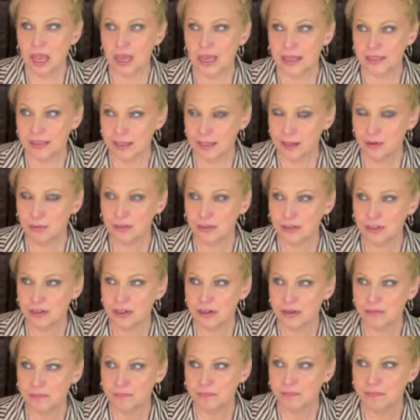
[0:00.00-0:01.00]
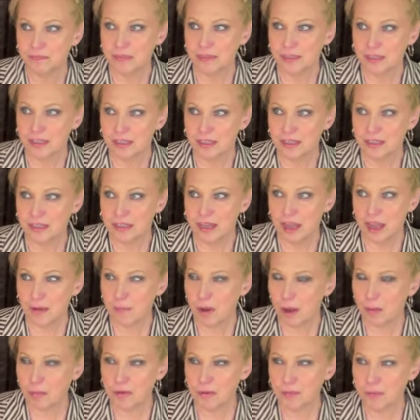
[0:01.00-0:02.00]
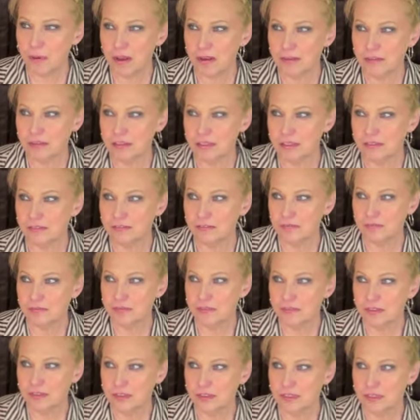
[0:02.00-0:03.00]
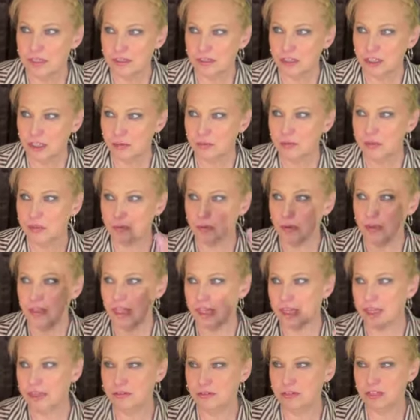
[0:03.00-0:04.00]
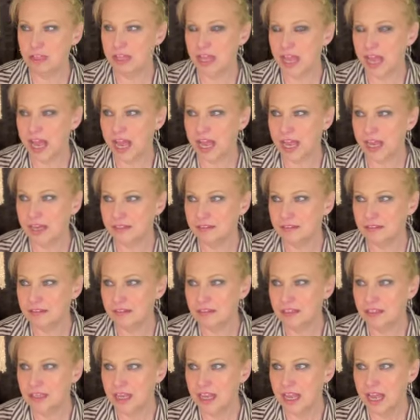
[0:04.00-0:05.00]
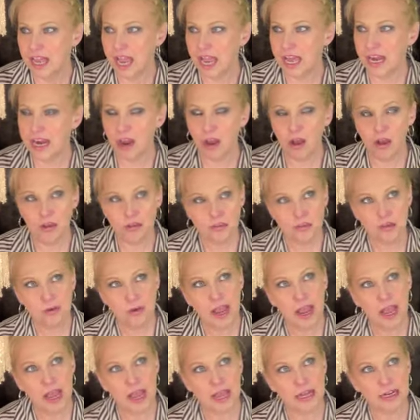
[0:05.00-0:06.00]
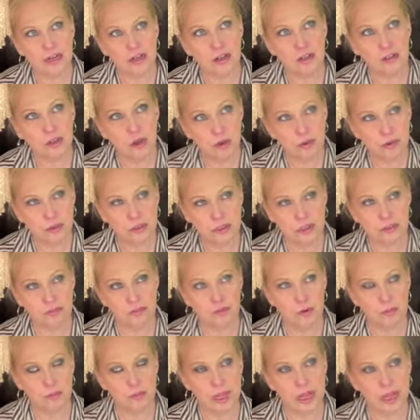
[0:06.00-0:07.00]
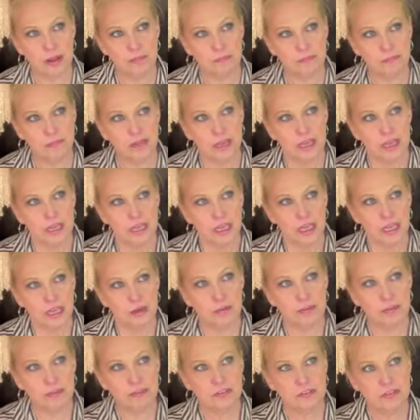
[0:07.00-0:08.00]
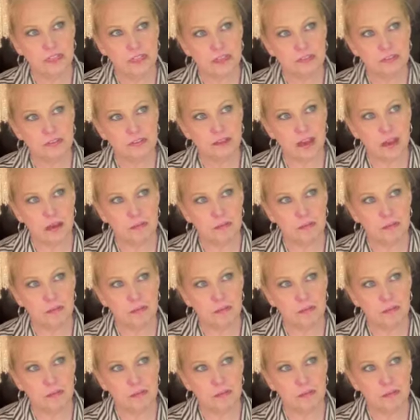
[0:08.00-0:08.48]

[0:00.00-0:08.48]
I think it was her. I'm almost positive. She was the one they used in the ads. And I also had a lotion from them. It was this